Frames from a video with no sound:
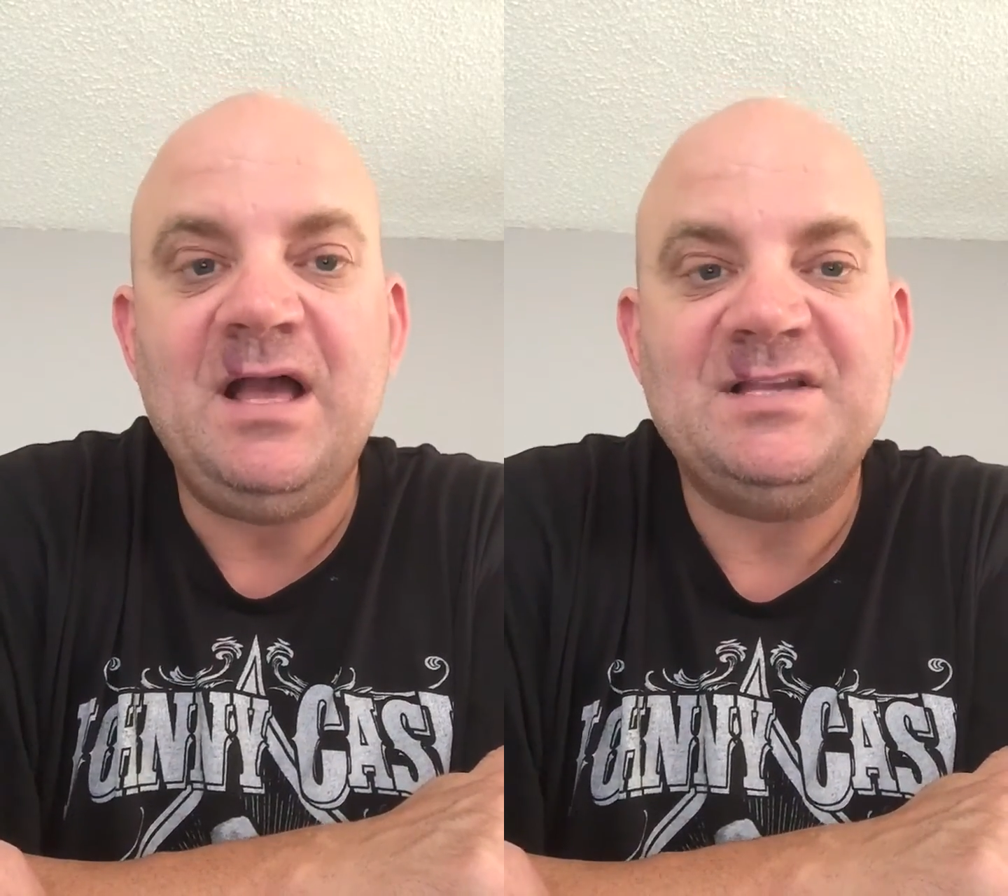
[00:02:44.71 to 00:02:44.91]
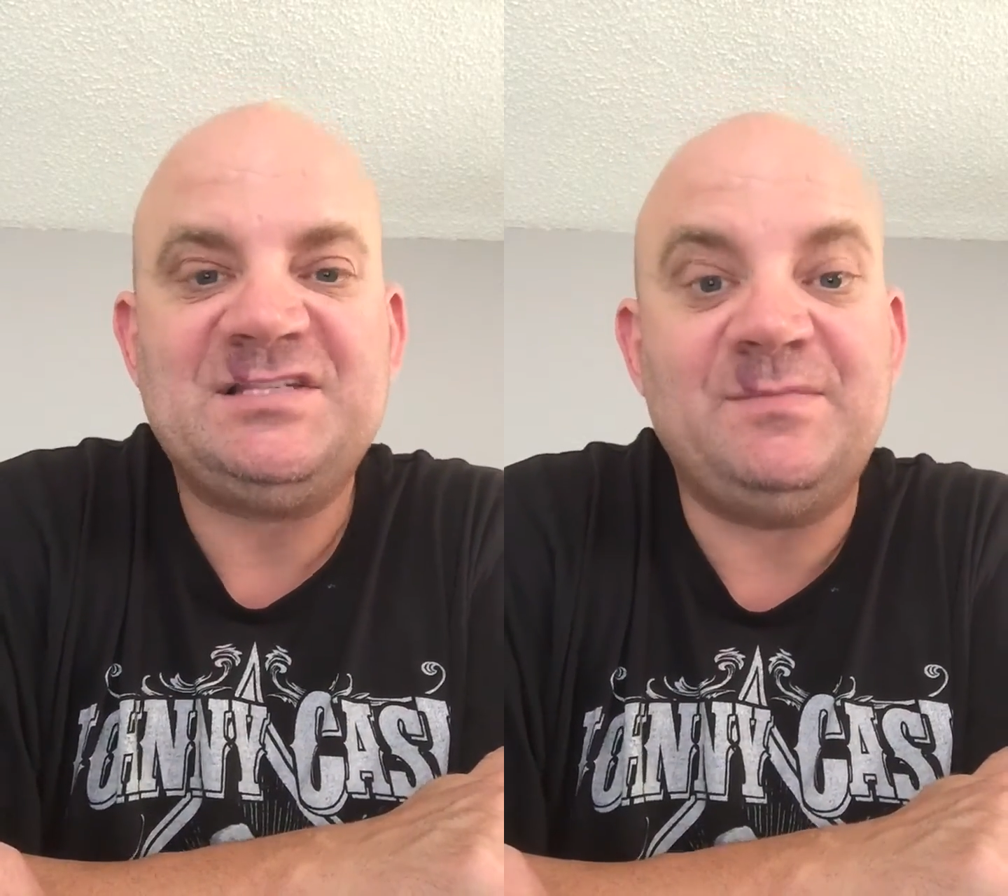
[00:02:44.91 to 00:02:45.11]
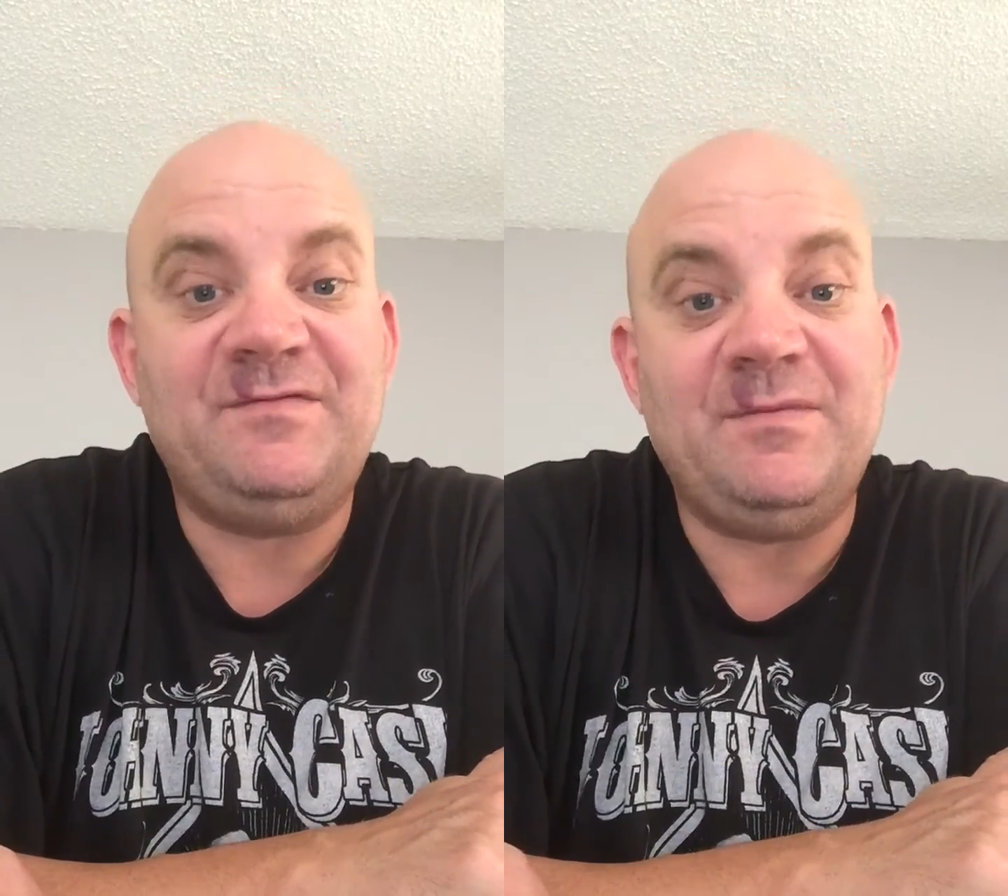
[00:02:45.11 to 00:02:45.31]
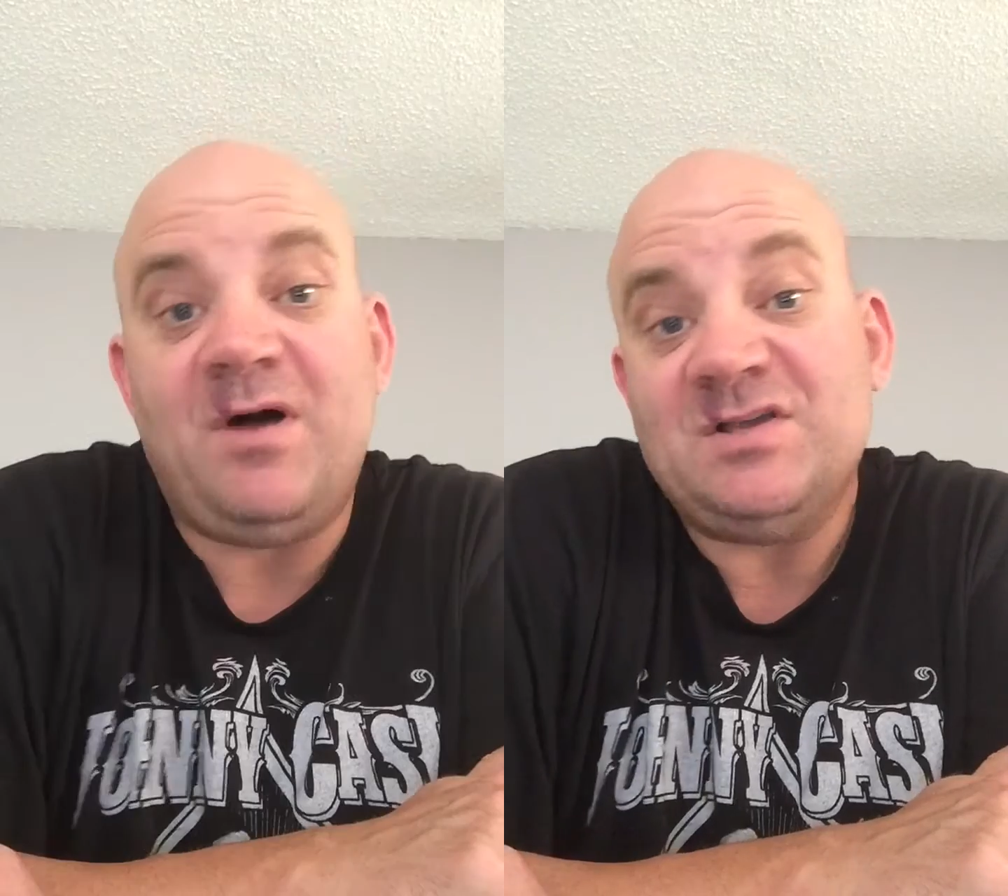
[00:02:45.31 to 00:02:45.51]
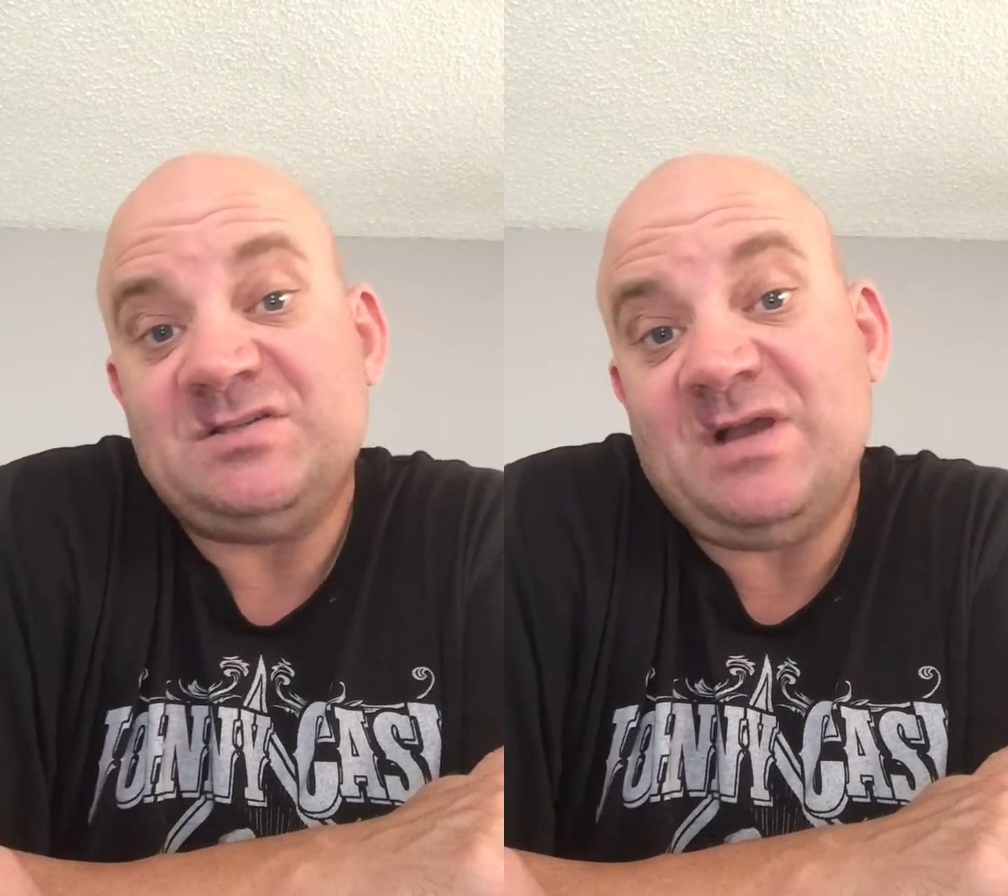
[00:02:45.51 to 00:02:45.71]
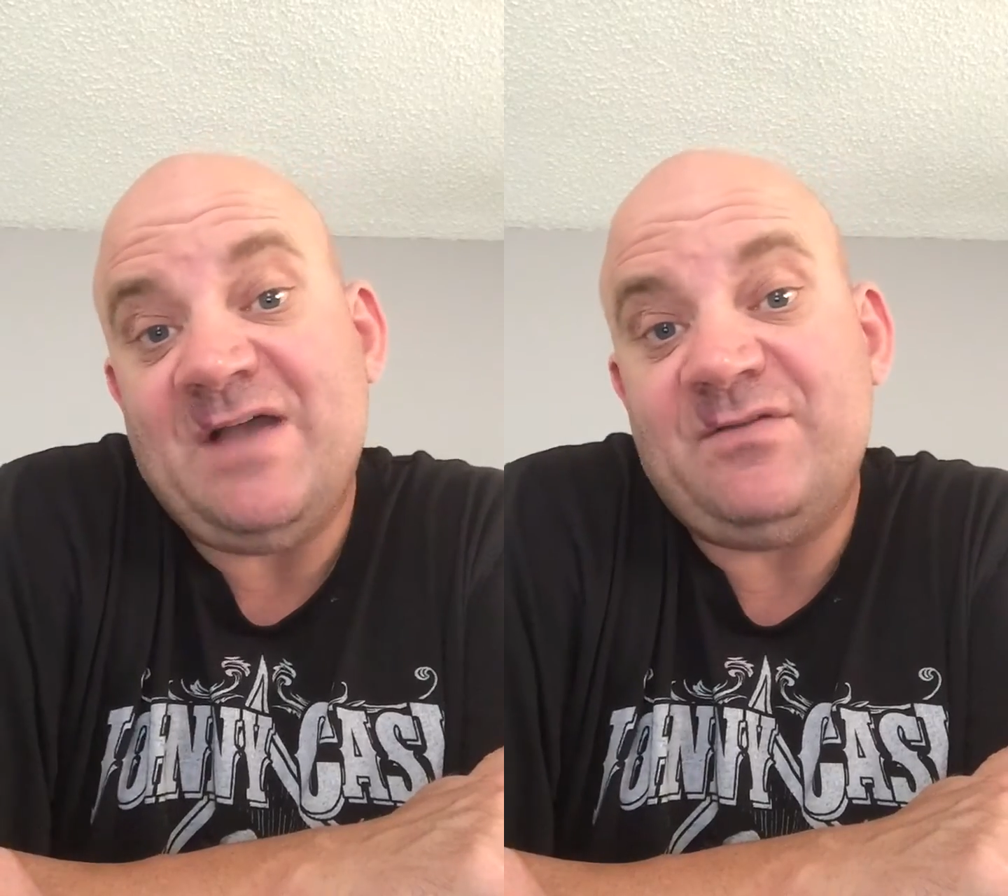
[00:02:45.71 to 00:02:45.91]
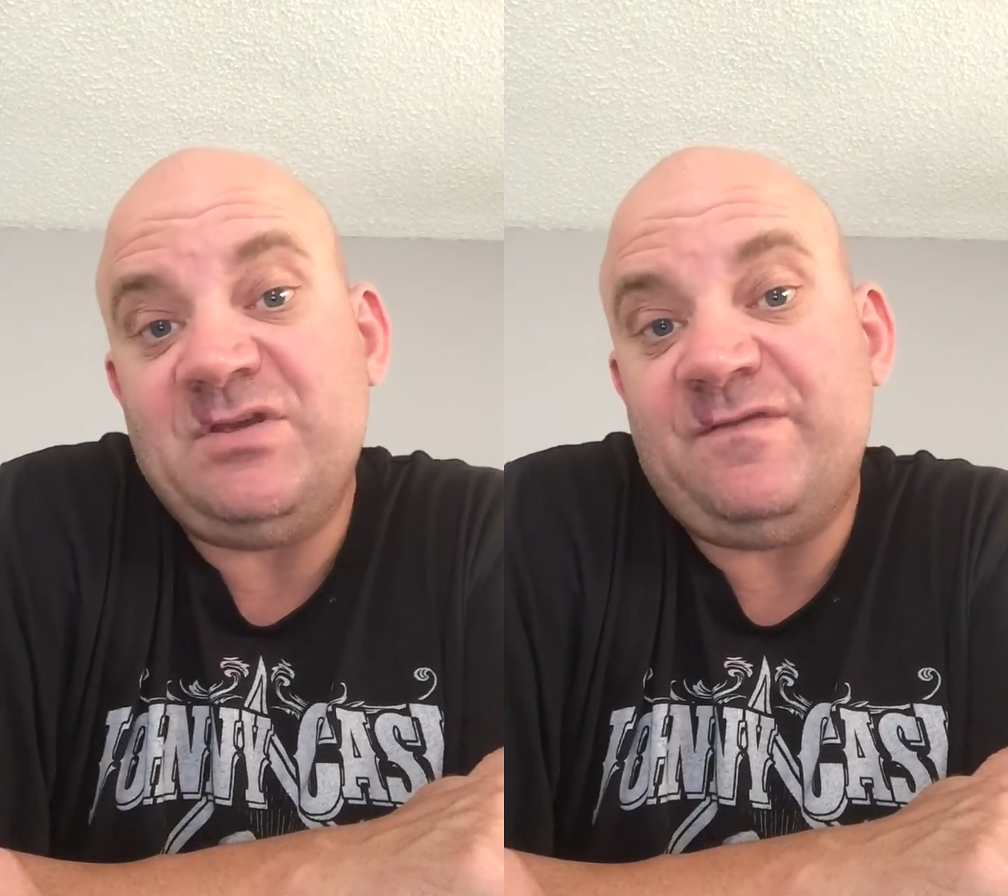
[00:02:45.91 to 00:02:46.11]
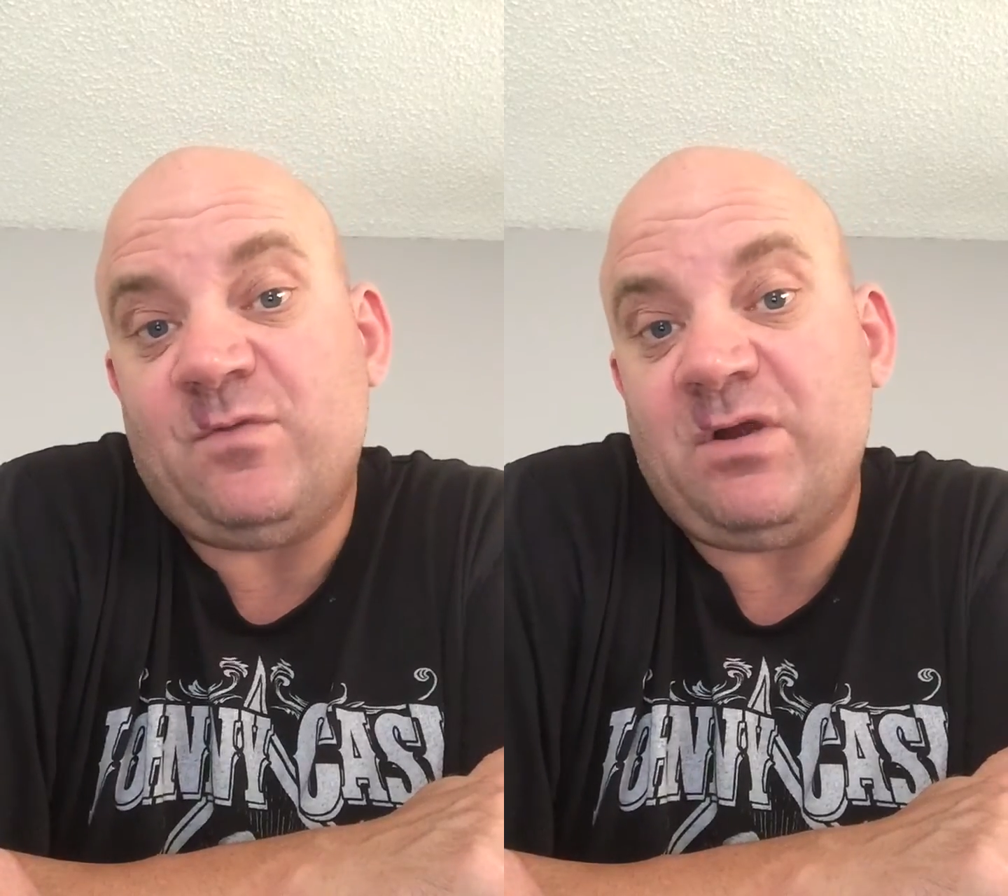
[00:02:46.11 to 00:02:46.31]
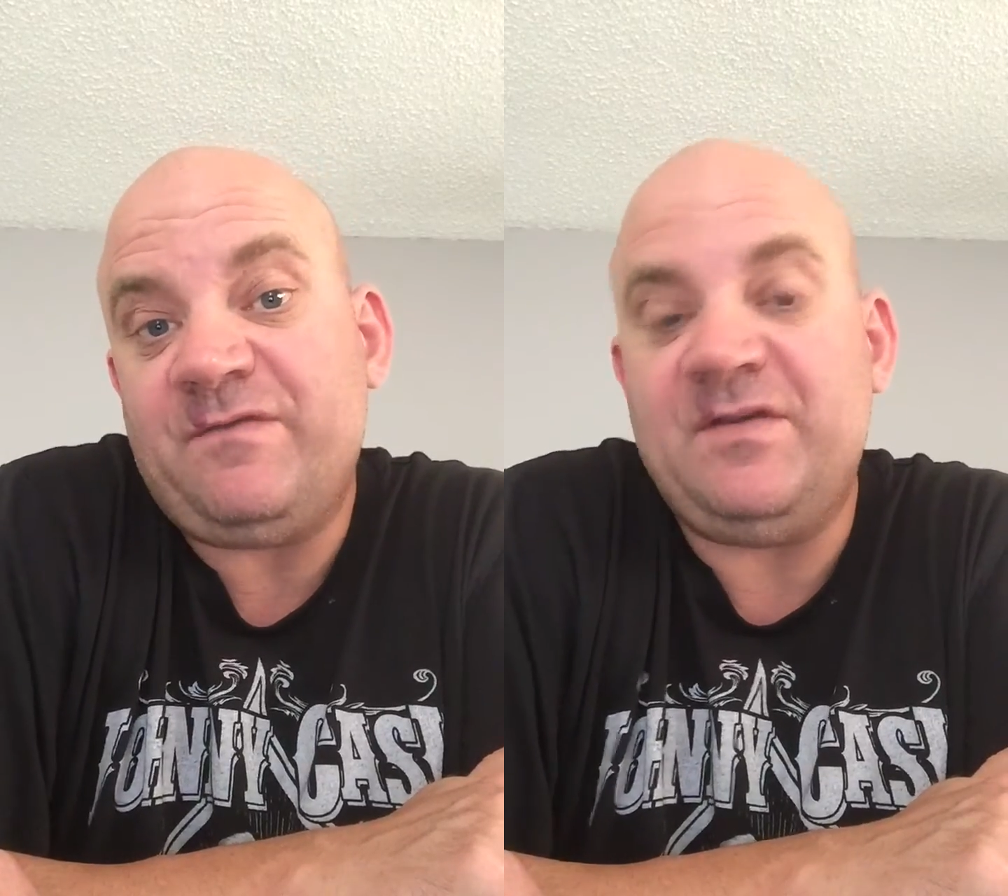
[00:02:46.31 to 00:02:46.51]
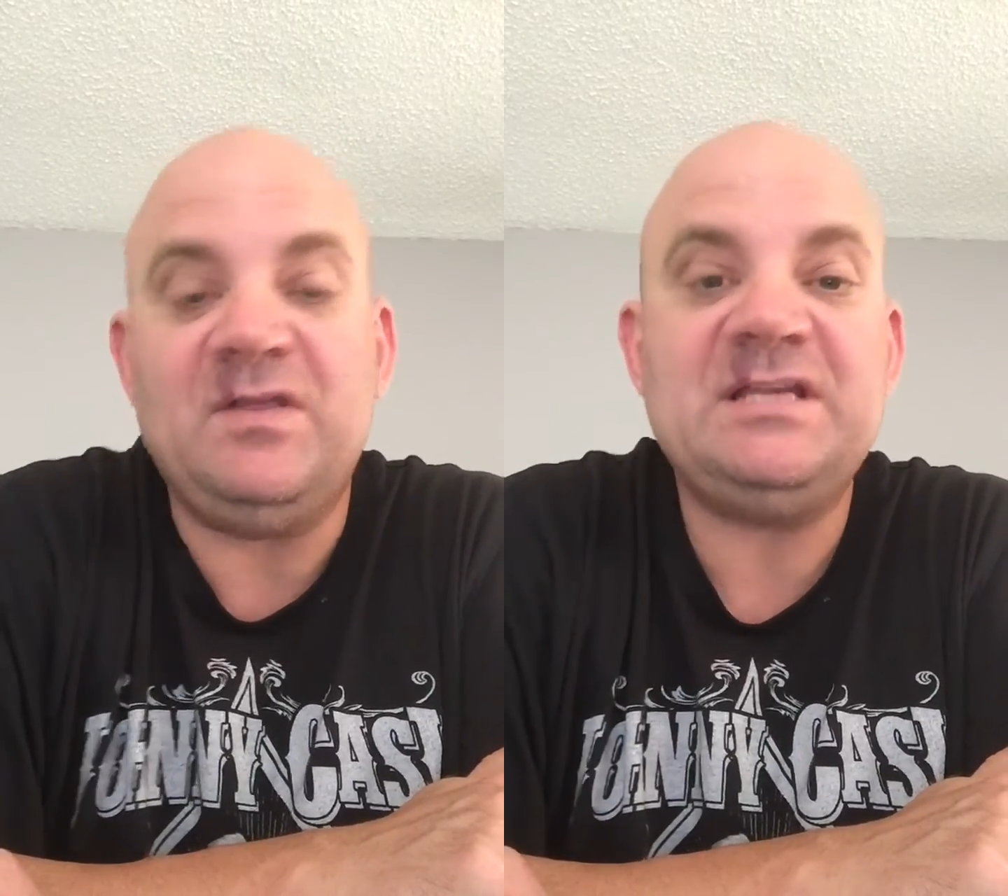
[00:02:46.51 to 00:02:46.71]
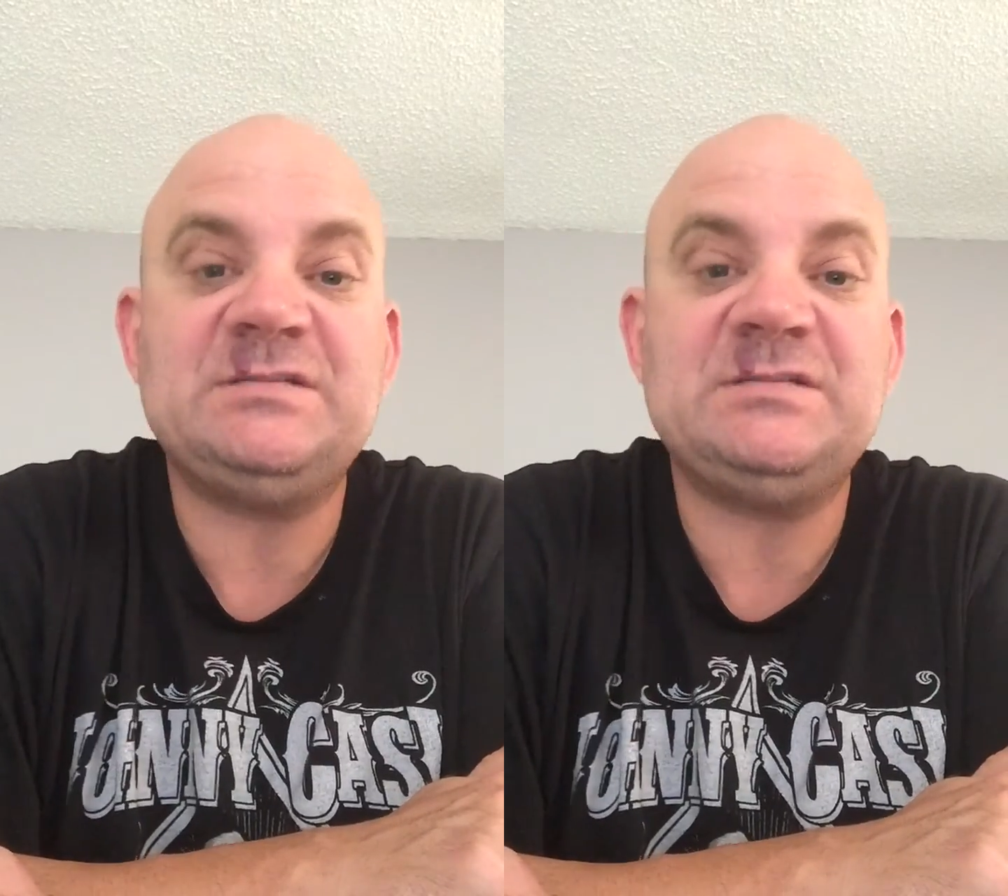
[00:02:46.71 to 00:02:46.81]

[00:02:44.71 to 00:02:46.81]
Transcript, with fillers: Some of them also have a euphoric feeling.